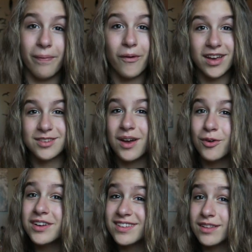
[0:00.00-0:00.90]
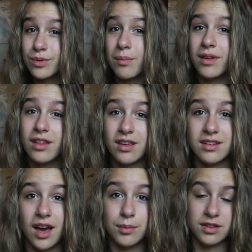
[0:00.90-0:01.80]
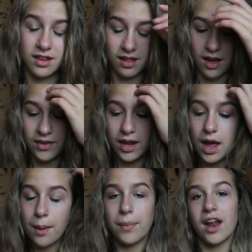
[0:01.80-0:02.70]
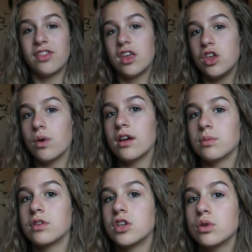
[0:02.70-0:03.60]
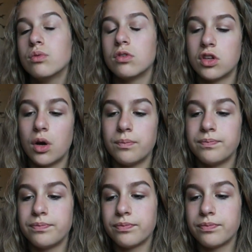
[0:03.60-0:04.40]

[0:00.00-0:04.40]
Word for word: Okay, so I've already seen this one a million times because I love it, but I think you guys will too, so.